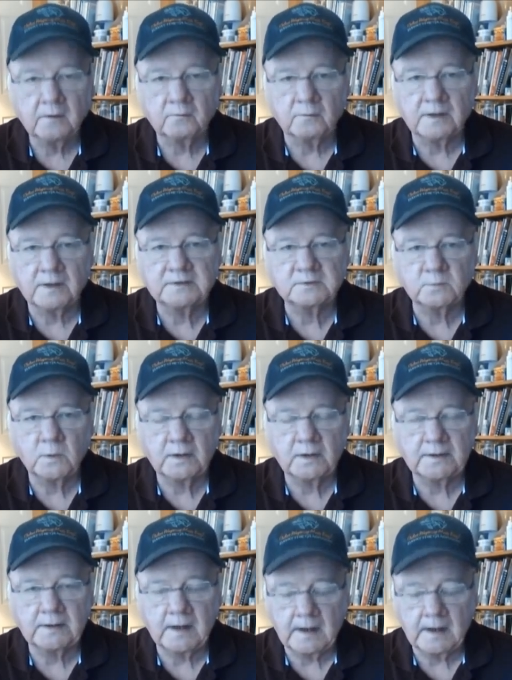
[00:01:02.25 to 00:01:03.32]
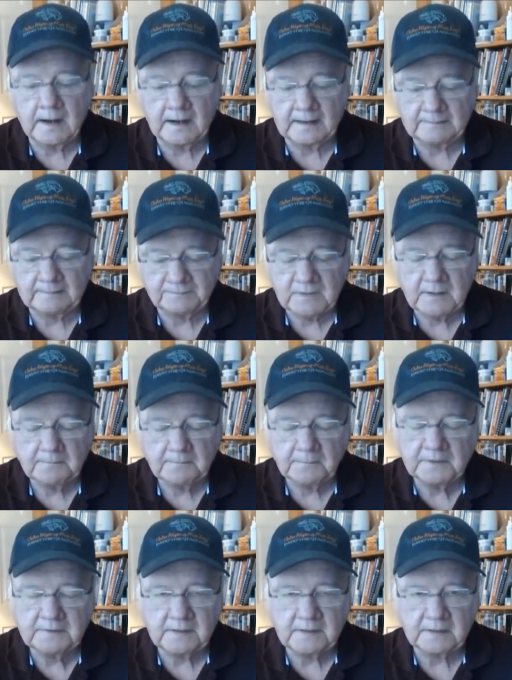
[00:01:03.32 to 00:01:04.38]
Race 1 on
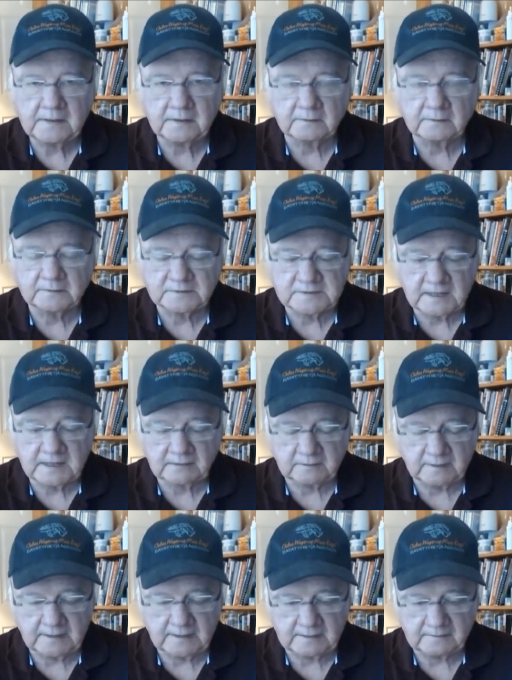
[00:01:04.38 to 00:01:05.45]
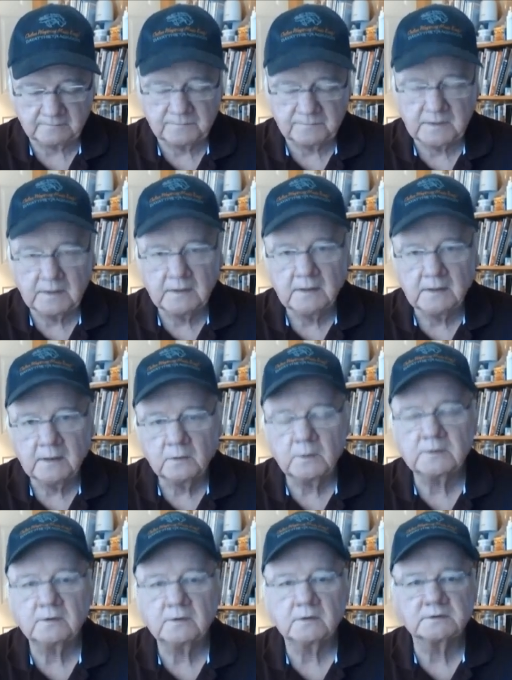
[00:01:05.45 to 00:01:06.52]
Monday here at Southland.
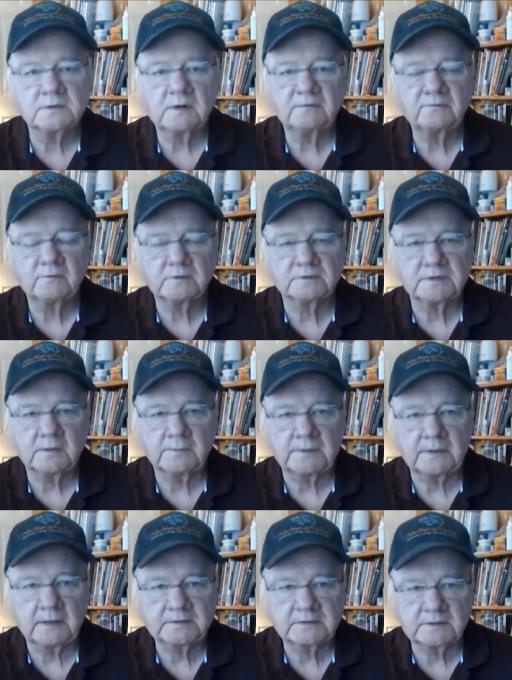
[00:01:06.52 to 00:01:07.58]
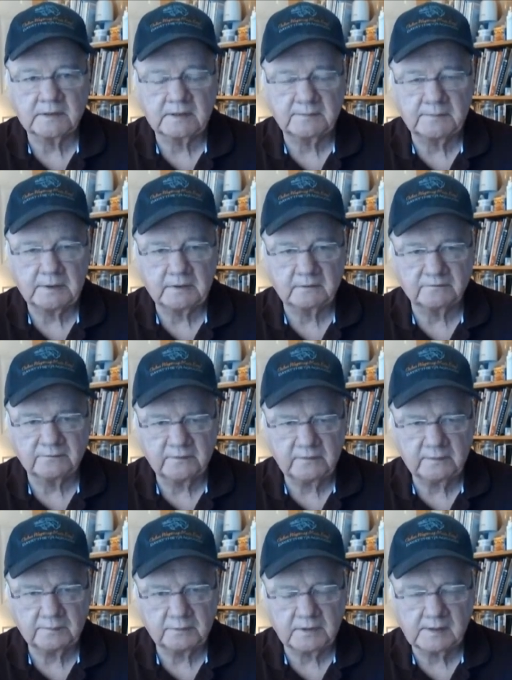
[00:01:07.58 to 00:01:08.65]
Quick Dog software has helped me isolate a pair of
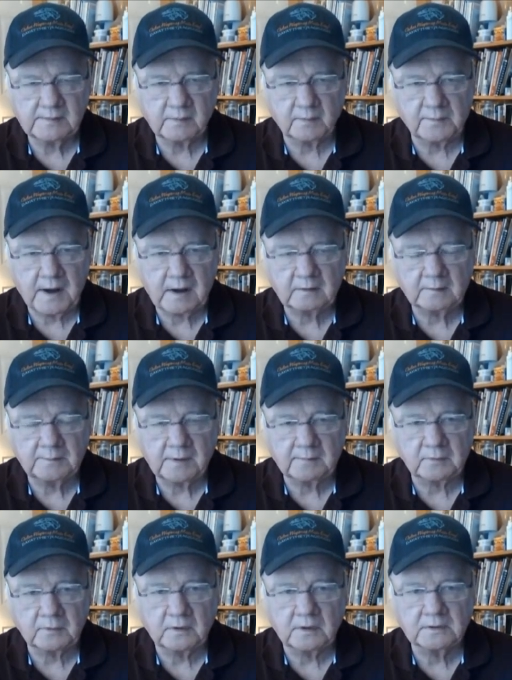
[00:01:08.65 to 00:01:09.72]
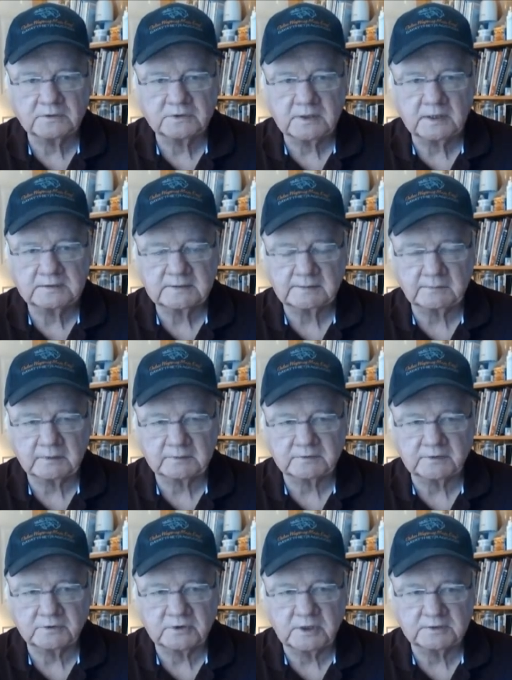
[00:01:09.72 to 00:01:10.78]
very playable power pup long shots. I'm going to
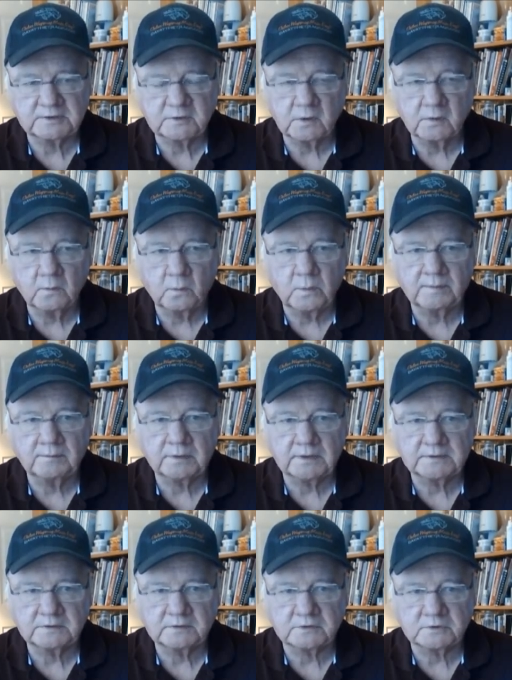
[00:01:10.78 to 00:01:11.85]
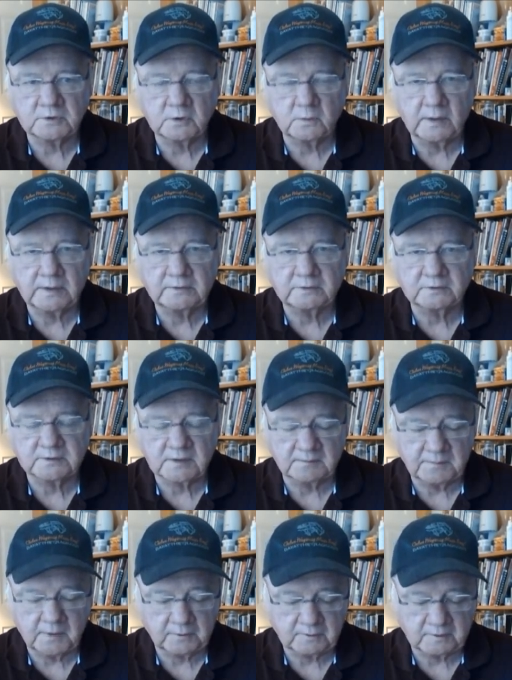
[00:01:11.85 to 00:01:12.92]
suggest win, place, and show wagers on
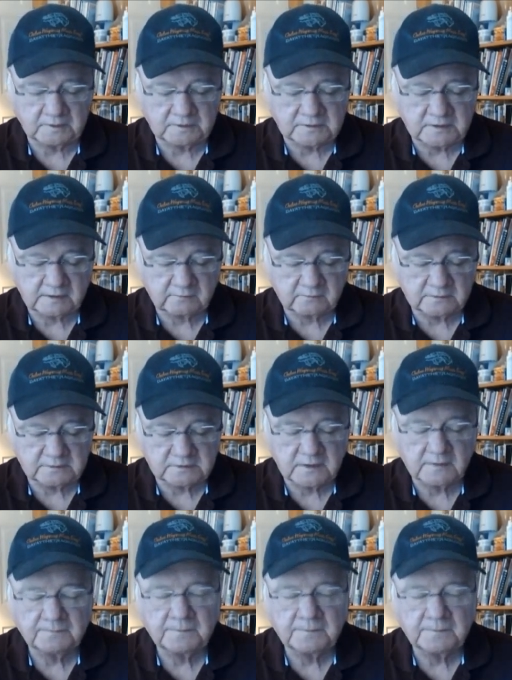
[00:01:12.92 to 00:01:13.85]
both of these entries.